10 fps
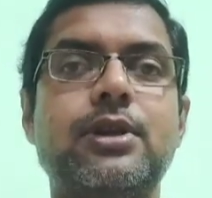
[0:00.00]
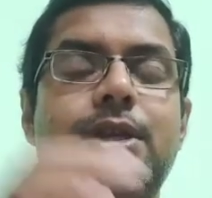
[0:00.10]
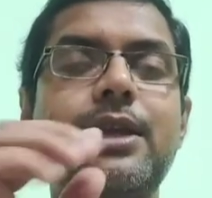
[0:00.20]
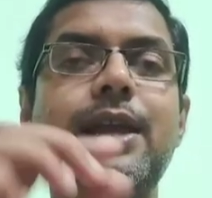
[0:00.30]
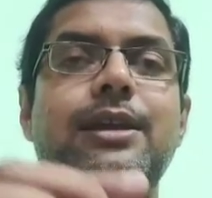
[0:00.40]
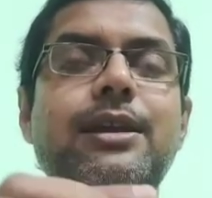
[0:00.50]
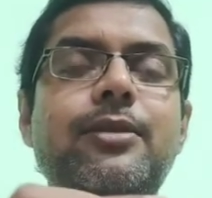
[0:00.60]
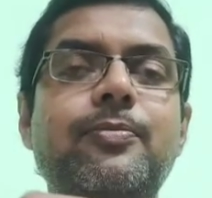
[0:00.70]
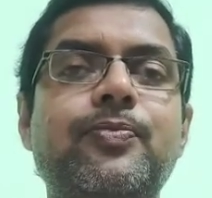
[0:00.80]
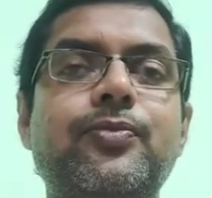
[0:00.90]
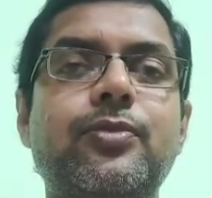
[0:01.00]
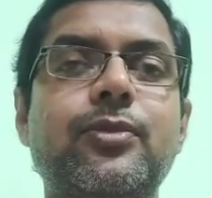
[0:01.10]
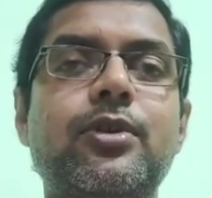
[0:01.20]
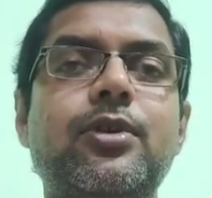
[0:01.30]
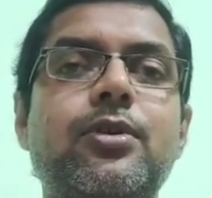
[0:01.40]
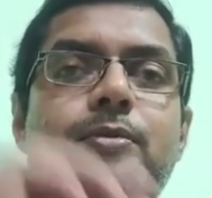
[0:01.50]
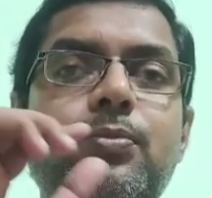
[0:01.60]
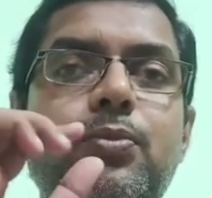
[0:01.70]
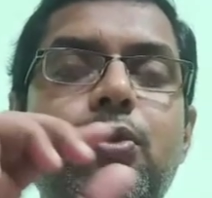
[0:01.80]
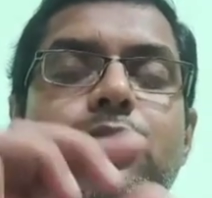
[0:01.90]
Directly
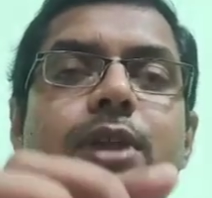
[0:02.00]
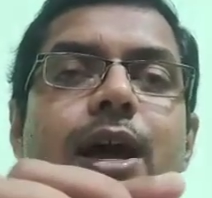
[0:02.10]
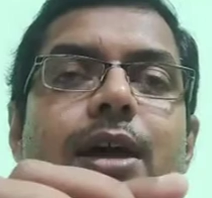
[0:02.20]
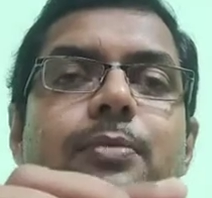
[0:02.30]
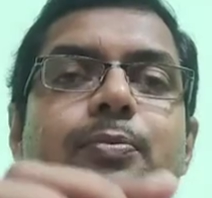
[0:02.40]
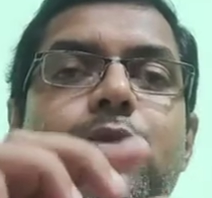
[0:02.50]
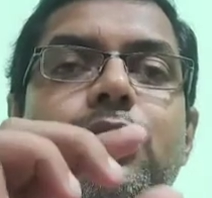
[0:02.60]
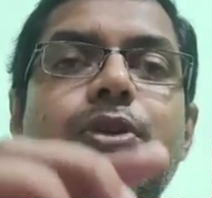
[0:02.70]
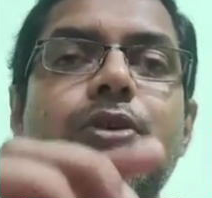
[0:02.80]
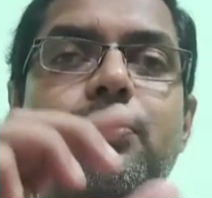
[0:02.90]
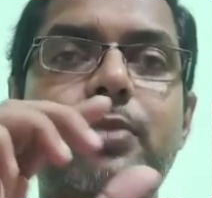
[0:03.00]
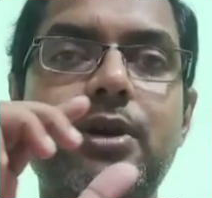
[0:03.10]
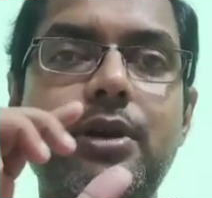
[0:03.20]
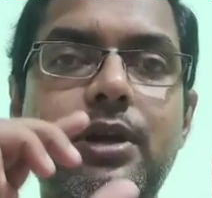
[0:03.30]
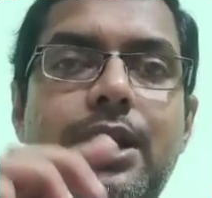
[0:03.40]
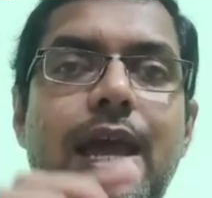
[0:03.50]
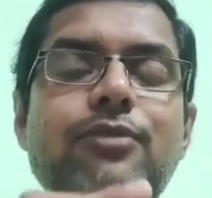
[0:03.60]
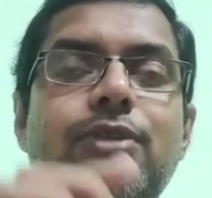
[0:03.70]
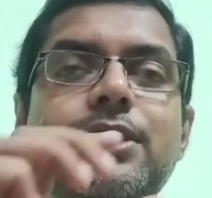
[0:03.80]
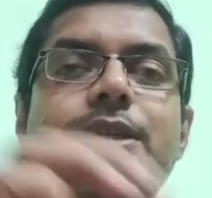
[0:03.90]
put your
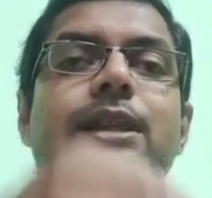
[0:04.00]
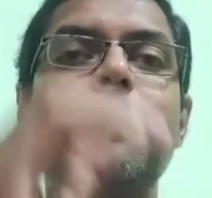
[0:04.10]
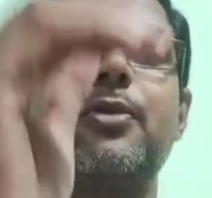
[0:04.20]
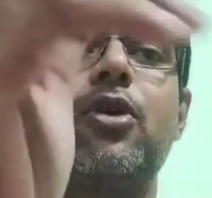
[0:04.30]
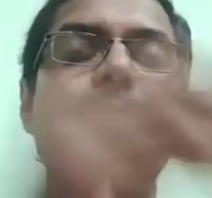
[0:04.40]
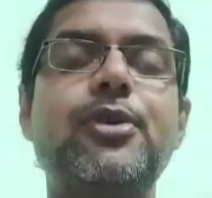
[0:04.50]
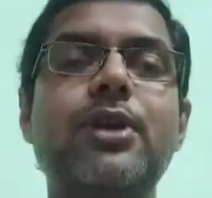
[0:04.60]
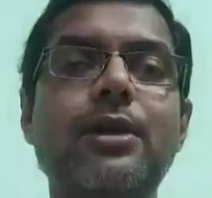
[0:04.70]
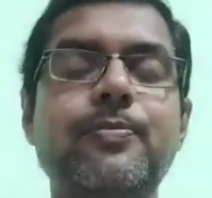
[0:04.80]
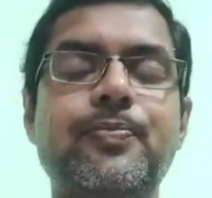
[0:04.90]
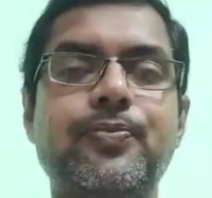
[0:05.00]
language in the computer,